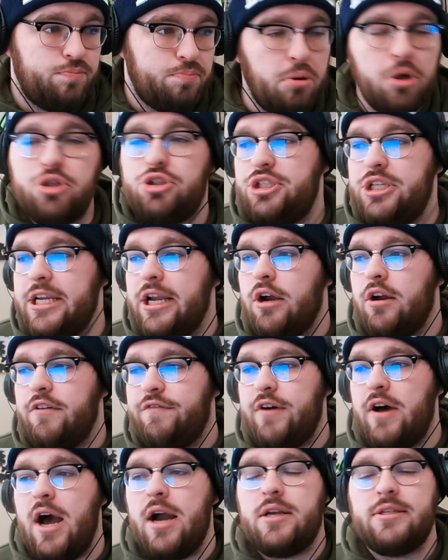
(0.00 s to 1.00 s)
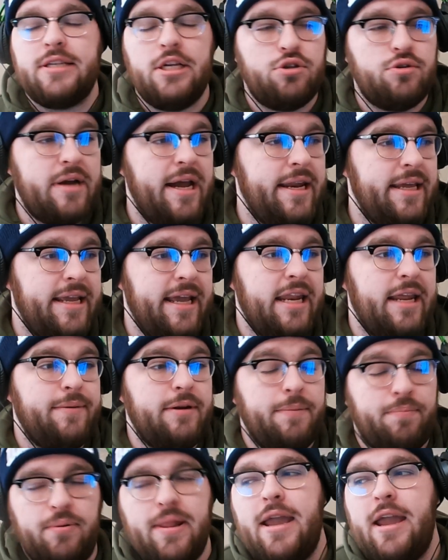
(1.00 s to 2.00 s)
push De'Aaron Fox and try to get him
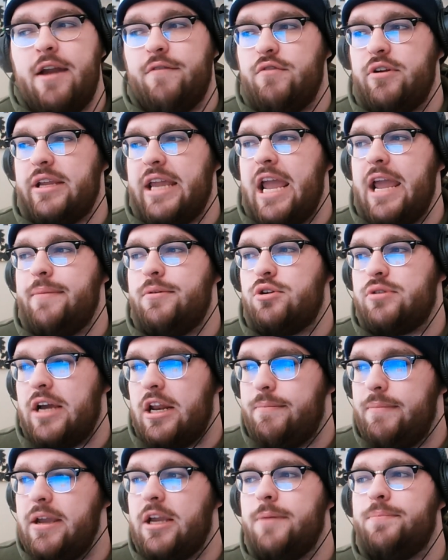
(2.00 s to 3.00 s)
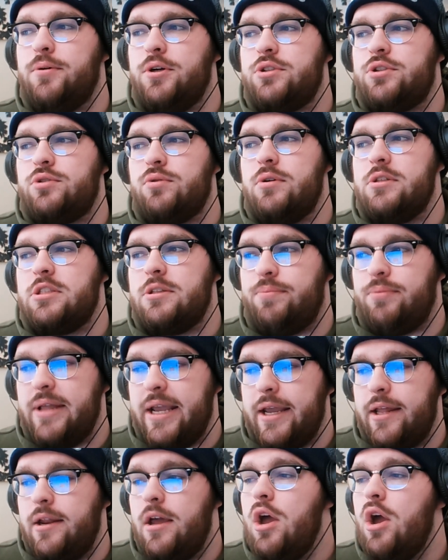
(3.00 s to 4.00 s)
to play every game and try to make a push towards the
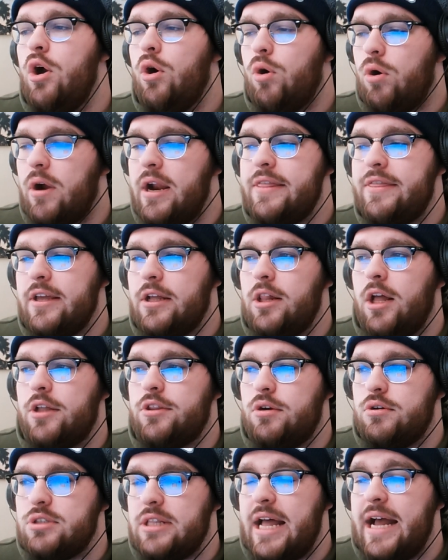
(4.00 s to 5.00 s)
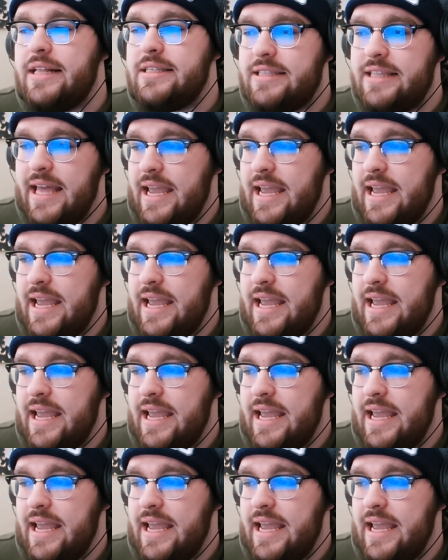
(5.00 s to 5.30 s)
plan or anything along those lines.